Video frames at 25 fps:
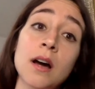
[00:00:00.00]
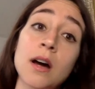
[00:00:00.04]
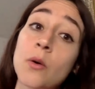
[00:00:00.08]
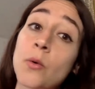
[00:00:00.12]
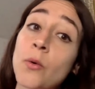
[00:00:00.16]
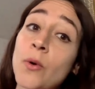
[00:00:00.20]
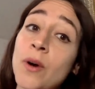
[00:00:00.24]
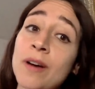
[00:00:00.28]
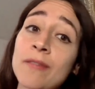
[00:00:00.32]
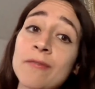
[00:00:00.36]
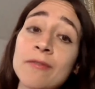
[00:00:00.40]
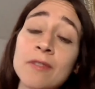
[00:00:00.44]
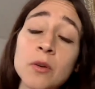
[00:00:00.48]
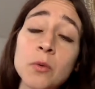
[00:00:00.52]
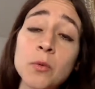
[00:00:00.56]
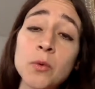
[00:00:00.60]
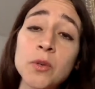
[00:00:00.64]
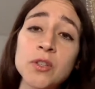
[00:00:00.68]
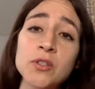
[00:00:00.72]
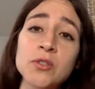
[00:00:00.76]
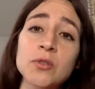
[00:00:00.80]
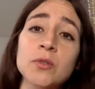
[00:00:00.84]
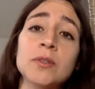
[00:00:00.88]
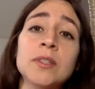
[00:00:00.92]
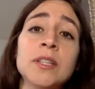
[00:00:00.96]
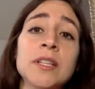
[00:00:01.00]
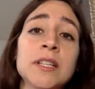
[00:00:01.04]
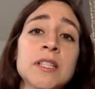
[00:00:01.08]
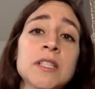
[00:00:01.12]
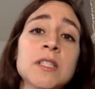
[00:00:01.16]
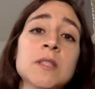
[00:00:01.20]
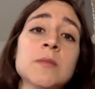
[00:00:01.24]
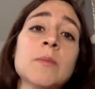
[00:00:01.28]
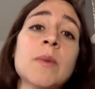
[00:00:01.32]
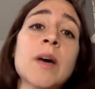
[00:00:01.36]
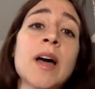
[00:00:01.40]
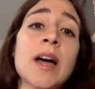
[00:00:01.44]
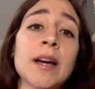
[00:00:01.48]
However, we should
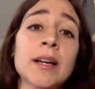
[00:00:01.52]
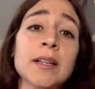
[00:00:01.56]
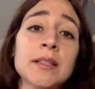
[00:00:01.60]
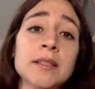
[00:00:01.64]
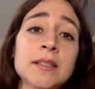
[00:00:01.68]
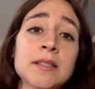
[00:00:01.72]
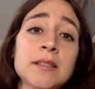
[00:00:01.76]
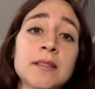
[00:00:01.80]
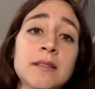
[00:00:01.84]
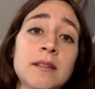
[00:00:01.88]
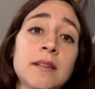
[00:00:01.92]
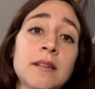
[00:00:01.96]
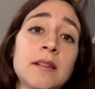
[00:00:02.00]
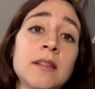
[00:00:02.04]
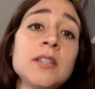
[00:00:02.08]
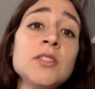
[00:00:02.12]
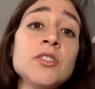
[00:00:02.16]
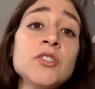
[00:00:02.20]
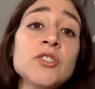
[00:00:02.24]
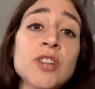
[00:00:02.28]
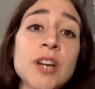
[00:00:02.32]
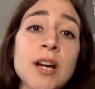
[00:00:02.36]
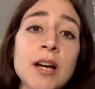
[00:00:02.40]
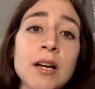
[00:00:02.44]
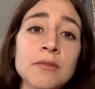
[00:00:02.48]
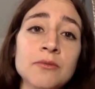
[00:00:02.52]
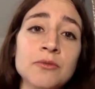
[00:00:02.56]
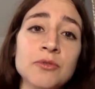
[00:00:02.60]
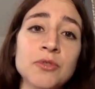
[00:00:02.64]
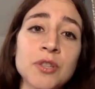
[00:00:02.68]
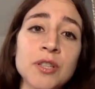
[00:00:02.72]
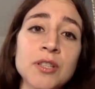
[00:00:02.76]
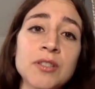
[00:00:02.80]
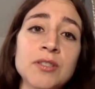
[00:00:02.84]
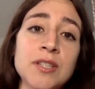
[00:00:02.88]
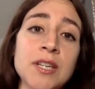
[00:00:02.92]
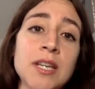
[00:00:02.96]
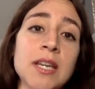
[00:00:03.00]
expect each
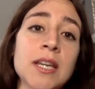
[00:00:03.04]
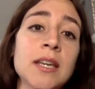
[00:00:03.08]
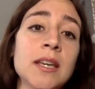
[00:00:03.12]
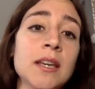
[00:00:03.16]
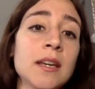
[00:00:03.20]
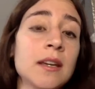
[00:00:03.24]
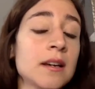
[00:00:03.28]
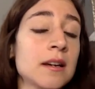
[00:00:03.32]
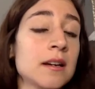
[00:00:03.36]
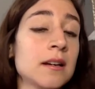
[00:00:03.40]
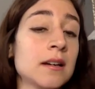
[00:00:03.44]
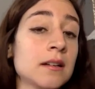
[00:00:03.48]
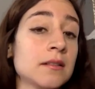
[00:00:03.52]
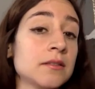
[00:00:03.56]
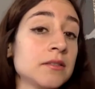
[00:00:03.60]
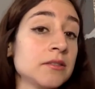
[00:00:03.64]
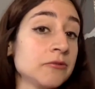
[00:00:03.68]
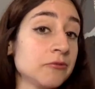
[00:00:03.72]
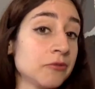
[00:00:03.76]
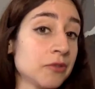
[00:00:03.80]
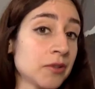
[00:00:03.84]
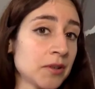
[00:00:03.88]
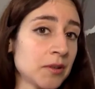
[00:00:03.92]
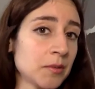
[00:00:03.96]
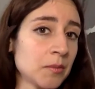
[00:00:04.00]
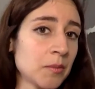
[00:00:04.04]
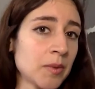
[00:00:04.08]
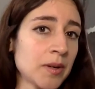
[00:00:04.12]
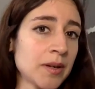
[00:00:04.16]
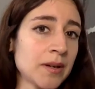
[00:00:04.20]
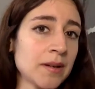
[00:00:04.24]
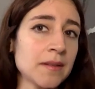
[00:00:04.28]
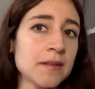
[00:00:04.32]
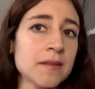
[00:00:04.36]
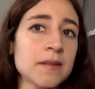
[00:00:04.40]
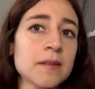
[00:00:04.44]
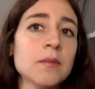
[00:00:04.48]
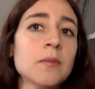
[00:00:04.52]
country taking a different
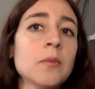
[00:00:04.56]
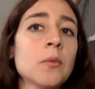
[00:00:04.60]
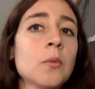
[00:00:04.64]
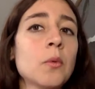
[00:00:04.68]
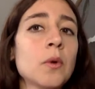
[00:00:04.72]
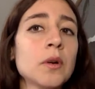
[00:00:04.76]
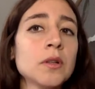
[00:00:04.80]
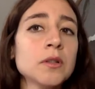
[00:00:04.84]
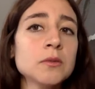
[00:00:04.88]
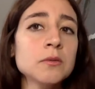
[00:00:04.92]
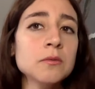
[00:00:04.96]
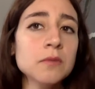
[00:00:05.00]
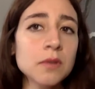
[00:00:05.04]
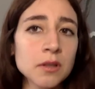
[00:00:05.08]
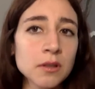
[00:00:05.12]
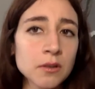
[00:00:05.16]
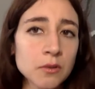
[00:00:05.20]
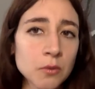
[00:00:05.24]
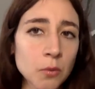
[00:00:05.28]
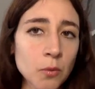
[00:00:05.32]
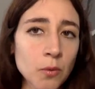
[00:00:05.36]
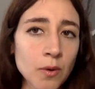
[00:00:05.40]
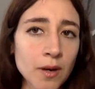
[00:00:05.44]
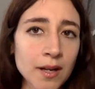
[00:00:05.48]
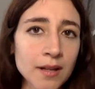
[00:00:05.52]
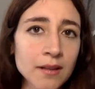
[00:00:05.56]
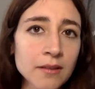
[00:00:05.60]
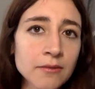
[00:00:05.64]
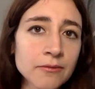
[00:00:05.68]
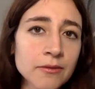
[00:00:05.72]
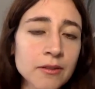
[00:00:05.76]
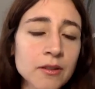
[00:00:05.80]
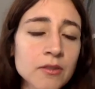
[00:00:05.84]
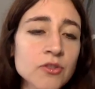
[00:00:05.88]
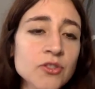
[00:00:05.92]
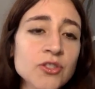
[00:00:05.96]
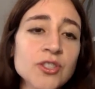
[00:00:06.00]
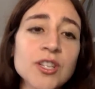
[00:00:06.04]
path. What worked well
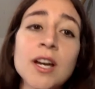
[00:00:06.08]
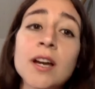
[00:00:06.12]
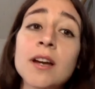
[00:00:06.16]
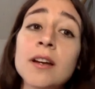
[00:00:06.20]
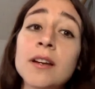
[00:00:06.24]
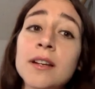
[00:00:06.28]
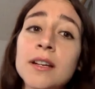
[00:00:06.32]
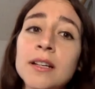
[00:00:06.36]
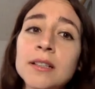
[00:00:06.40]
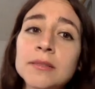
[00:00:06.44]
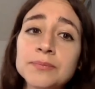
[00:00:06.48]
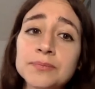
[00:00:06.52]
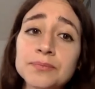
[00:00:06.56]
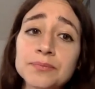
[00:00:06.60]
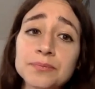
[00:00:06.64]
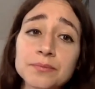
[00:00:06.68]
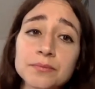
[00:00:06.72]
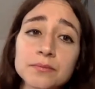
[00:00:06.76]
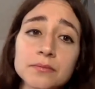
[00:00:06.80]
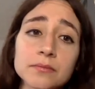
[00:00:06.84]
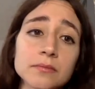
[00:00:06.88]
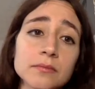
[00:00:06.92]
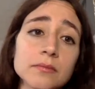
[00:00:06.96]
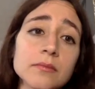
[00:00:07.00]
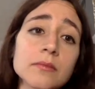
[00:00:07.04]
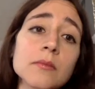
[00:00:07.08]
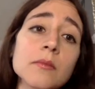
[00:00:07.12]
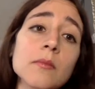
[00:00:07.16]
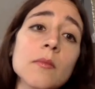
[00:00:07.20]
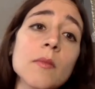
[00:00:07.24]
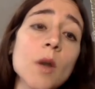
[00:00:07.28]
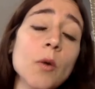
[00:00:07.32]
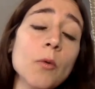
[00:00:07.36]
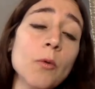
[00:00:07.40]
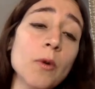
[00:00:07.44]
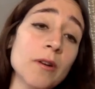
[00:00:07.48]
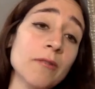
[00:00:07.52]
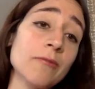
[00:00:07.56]
for China
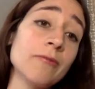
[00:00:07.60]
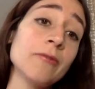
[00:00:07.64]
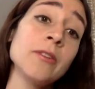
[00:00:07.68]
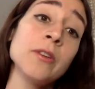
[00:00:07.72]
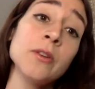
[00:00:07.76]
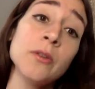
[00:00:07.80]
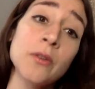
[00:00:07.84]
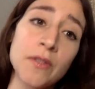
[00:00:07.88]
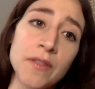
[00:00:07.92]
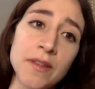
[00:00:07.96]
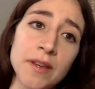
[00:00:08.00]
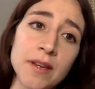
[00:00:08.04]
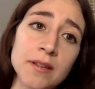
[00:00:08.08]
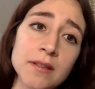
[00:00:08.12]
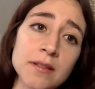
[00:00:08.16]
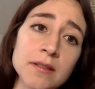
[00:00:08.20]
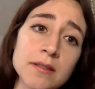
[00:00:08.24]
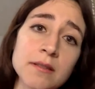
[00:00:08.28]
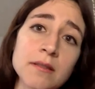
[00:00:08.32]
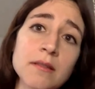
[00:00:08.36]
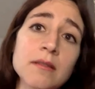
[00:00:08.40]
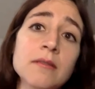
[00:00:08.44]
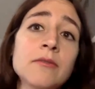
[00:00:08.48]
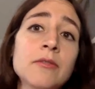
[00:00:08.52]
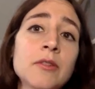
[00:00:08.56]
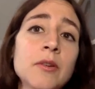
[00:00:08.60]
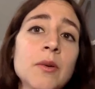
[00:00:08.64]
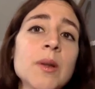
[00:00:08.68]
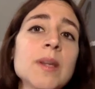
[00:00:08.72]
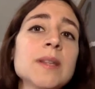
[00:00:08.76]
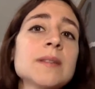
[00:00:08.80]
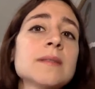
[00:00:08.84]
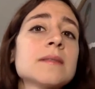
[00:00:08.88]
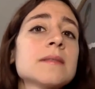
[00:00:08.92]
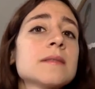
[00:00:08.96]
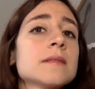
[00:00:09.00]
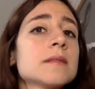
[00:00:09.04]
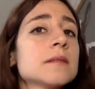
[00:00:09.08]
were few things. For
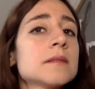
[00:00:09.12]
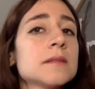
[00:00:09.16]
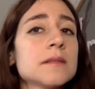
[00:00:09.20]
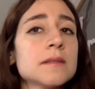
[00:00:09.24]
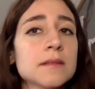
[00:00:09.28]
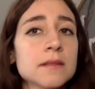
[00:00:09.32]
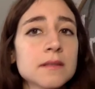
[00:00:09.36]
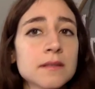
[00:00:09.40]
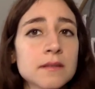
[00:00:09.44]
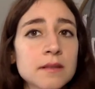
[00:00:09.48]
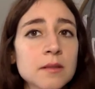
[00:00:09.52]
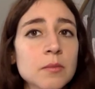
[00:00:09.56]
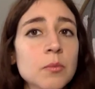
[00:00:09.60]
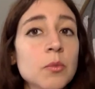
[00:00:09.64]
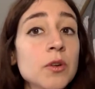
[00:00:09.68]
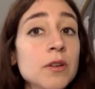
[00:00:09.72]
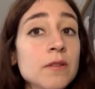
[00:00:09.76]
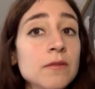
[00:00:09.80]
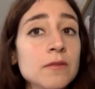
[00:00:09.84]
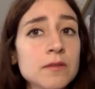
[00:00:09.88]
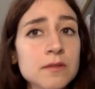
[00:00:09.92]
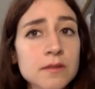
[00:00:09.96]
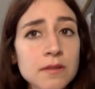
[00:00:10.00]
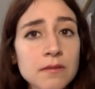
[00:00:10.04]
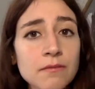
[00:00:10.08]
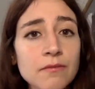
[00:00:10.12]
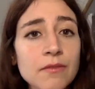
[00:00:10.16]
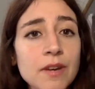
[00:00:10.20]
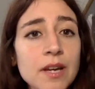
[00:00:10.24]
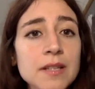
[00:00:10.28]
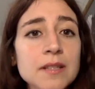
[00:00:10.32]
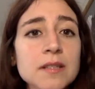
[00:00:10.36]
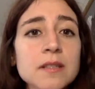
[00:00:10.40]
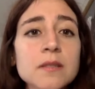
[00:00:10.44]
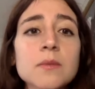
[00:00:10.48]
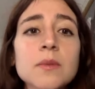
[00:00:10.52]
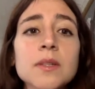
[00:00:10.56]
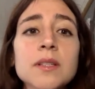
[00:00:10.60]
instance, the previous
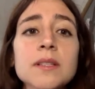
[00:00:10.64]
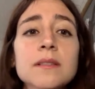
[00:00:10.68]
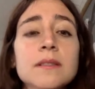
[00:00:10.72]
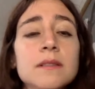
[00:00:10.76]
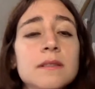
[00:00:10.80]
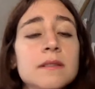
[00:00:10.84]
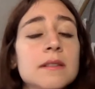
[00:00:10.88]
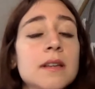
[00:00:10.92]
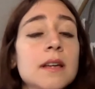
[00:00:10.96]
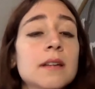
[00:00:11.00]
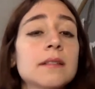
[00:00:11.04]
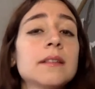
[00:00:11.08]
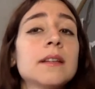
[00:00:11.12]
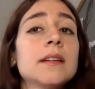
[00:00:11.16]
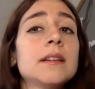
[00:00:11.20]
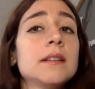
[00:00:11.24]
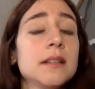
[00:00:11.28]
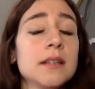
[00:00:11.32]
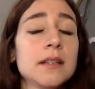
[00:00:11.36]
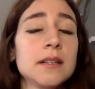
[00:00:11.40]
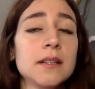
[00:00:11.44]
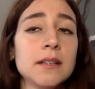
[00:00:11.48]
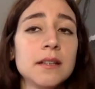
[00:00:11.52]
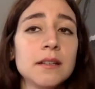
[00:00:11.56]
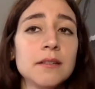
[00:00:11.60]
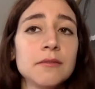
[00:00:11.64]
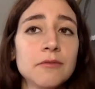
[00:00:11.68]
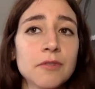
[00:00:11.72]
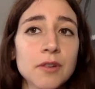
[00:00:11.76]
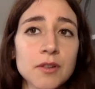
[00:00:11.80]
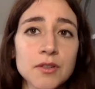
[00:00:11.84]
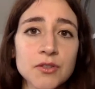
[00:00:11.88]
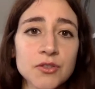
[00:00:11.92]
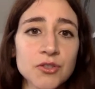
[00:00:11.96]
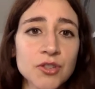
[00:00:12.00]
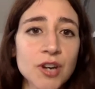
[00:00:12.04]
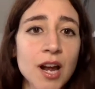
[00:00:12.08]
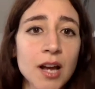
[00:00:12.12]
investments that they did in
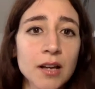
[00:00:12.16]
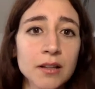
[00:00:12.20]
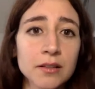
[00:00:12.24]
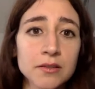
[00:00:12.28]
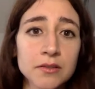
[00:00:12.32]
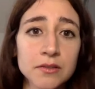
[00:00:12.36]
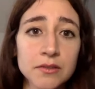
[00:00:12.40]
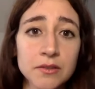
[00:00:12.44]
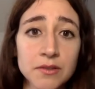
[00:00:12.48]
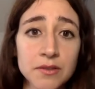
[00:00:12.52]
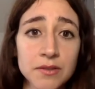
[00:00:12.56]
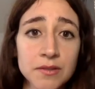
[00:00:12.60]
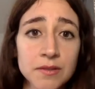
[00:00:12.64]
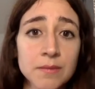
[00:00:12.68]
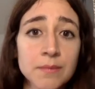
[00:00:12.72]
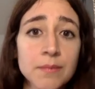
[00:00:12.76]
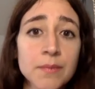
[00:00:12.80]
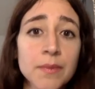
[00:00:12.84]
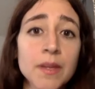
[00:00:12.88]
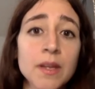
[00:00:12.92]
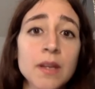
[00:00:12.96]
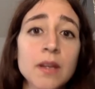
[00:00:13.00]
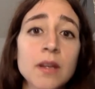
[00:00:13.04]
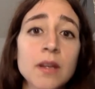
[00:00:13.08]
infrastructures,